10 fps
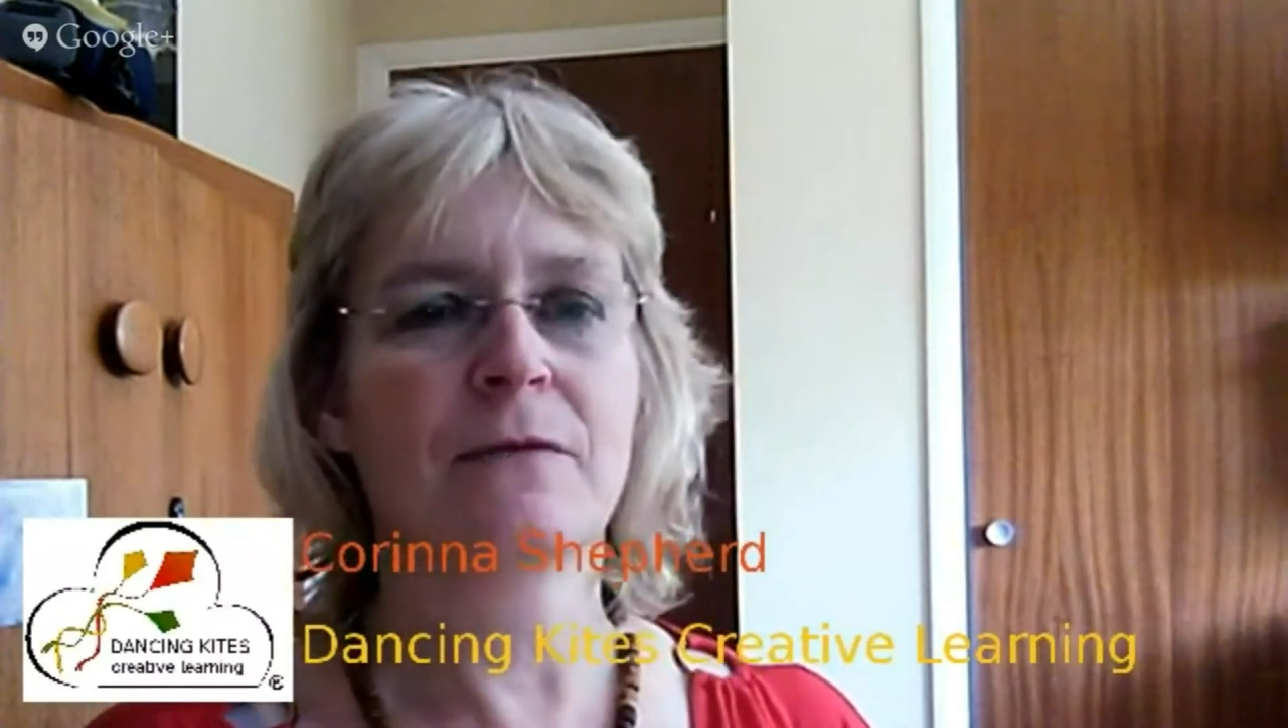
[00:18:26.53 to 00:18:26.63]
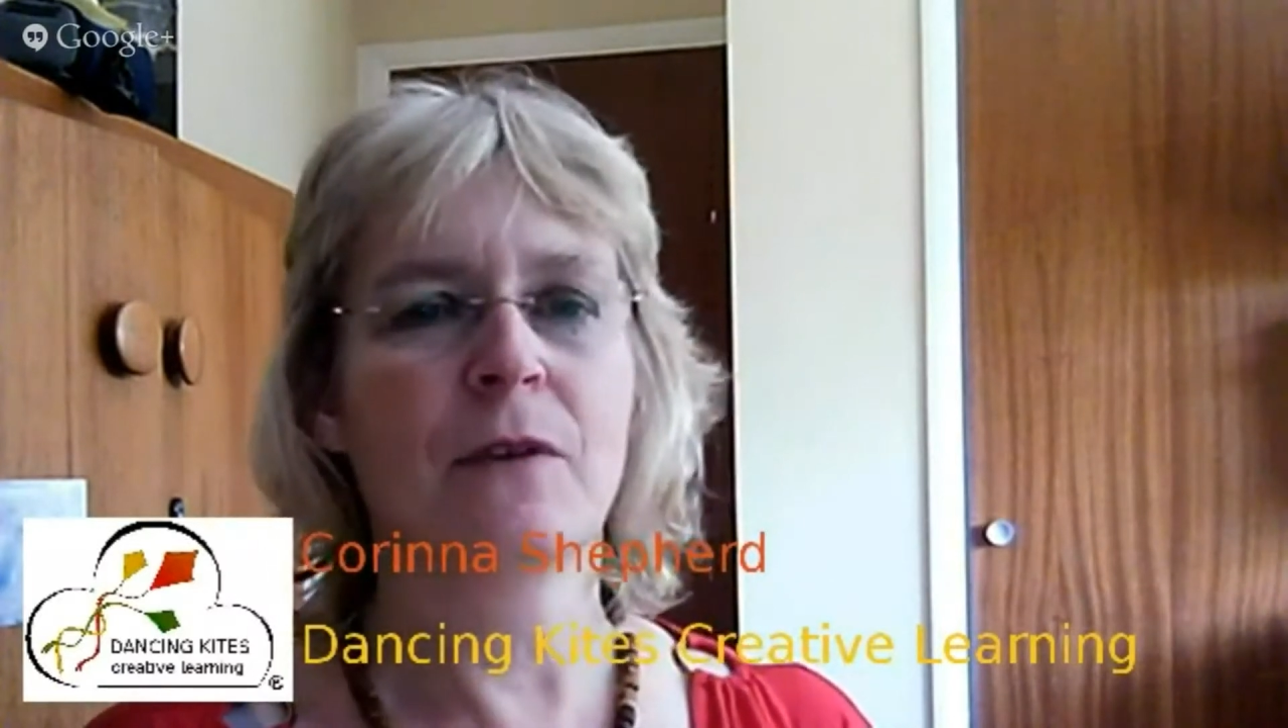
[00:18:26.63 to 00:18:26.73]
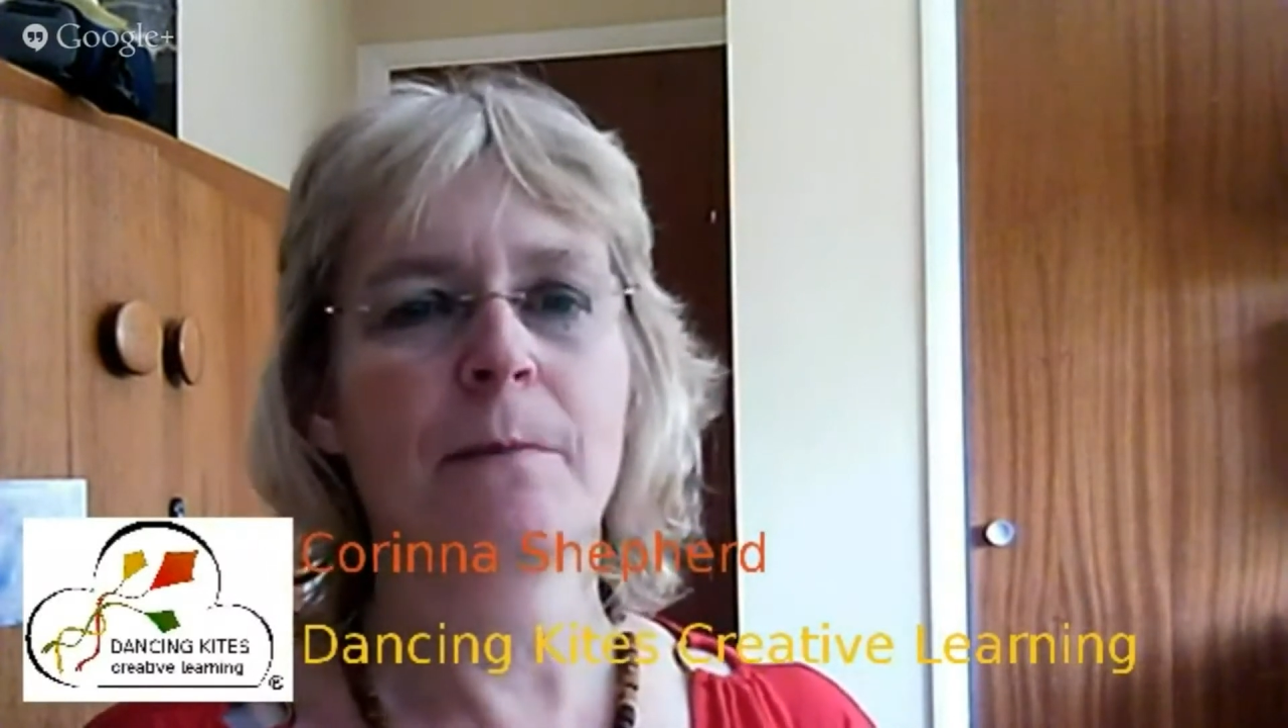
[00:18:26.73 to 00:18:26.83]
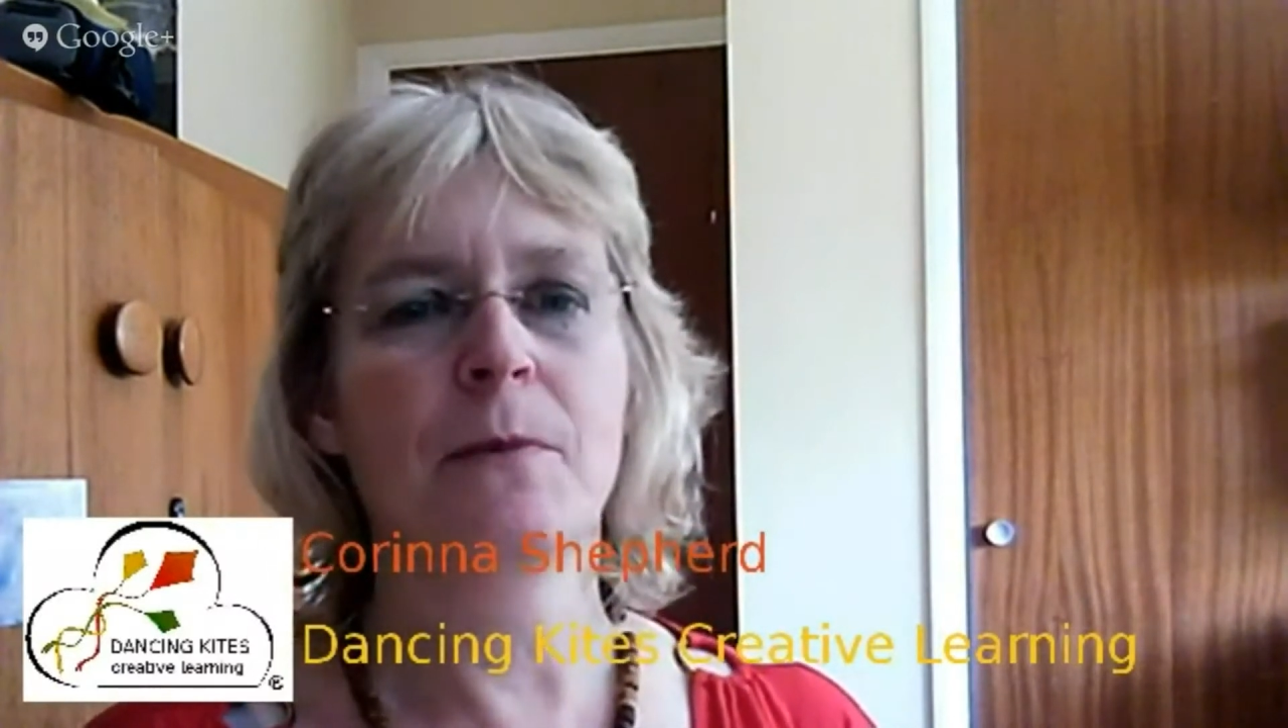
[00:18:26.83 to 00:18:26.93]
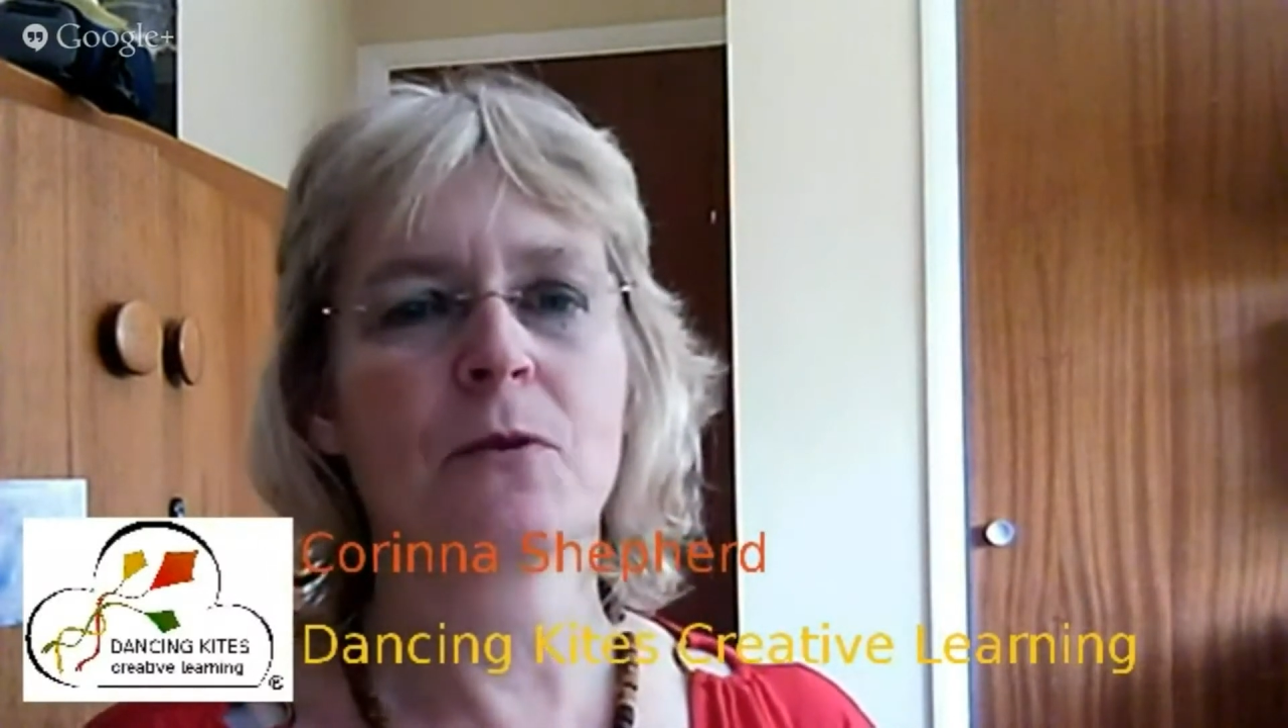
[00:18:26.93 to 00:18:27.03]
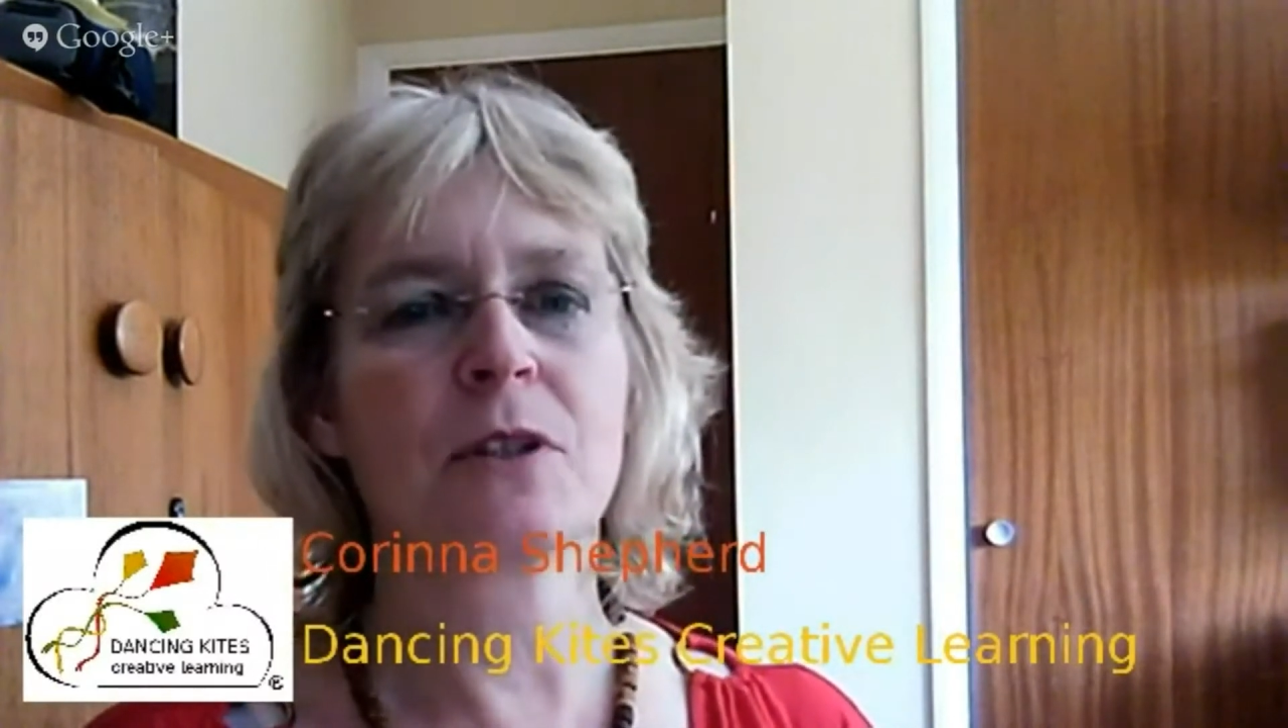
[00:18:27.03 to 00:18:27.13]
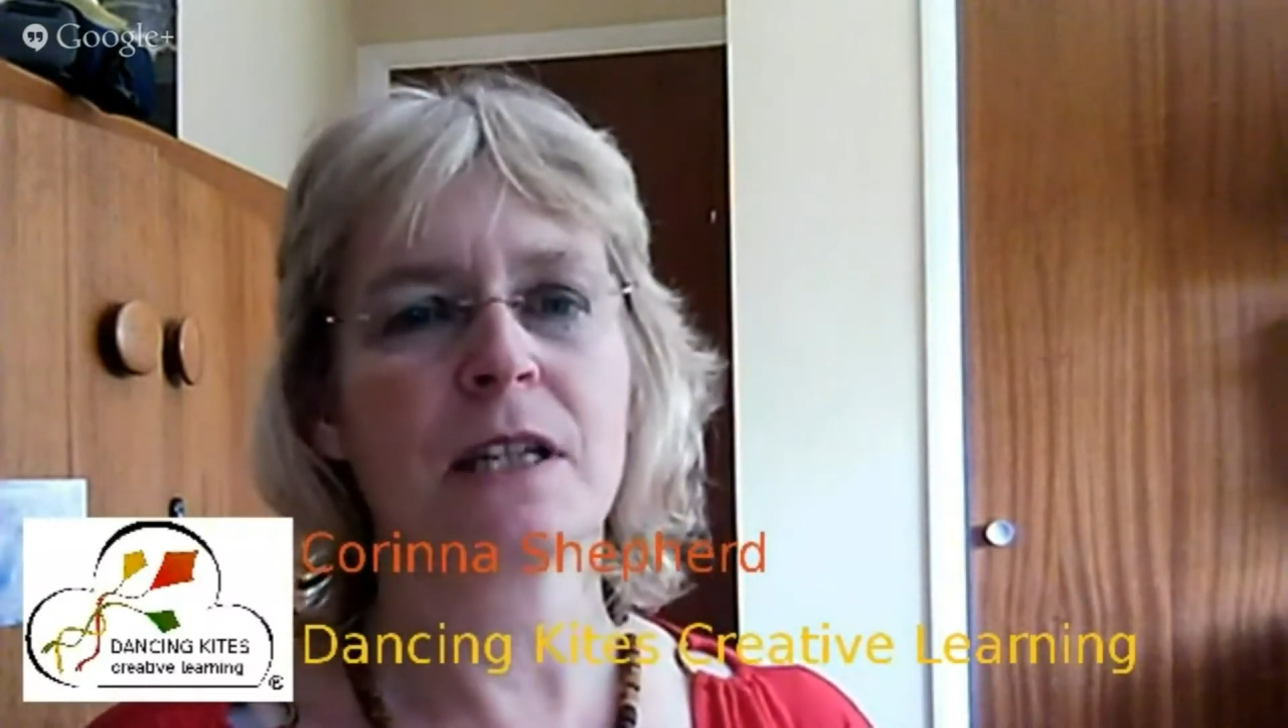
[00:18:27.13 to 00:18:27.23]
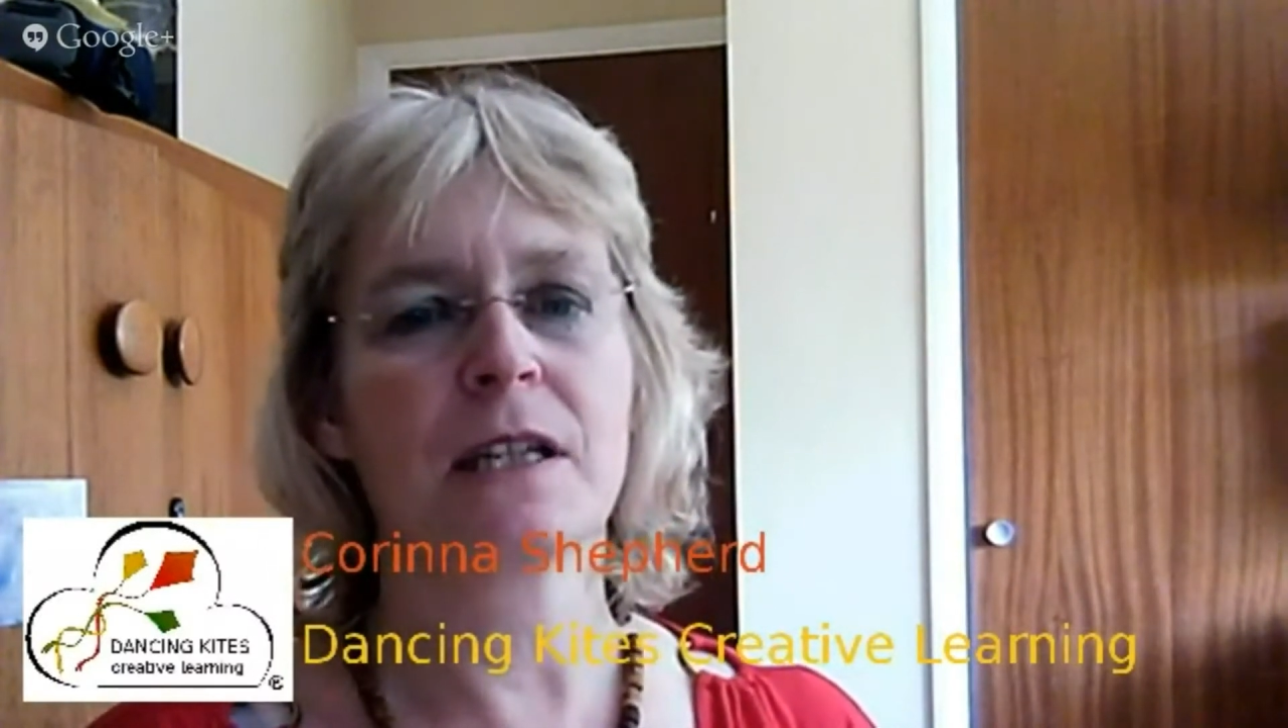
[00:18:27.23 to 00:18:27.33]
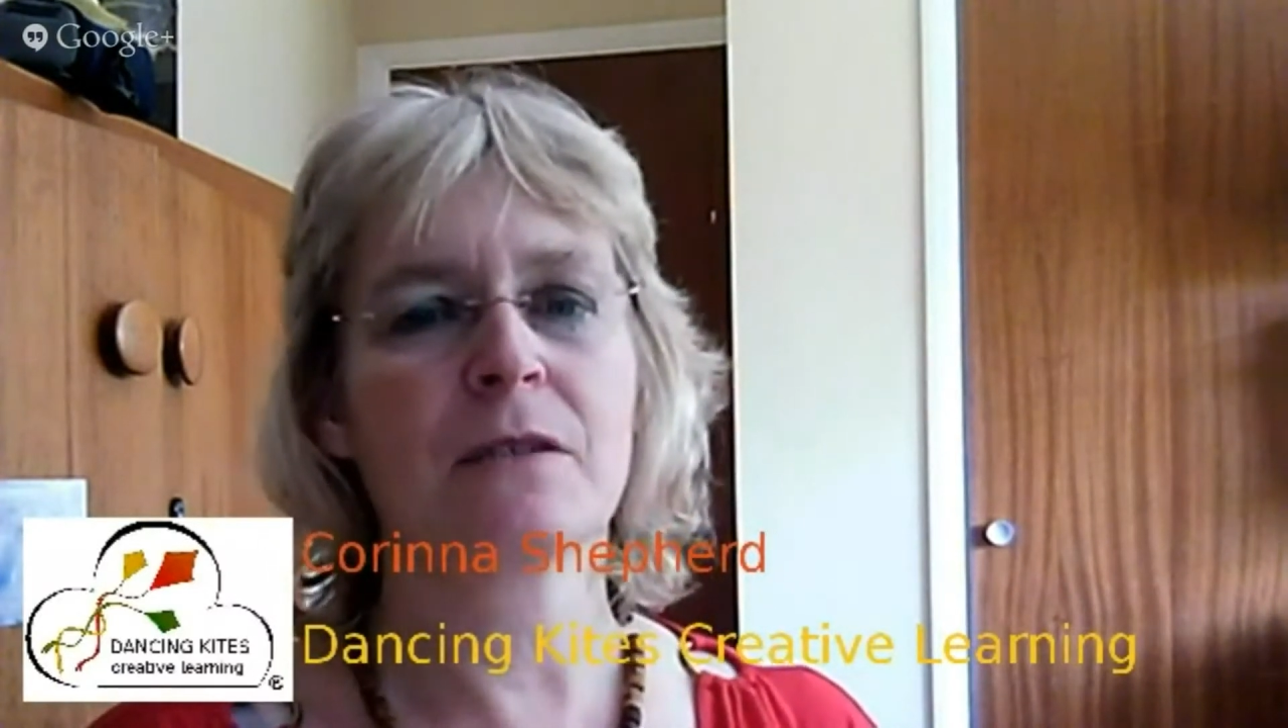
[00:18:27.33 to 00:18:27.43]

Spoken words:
of our body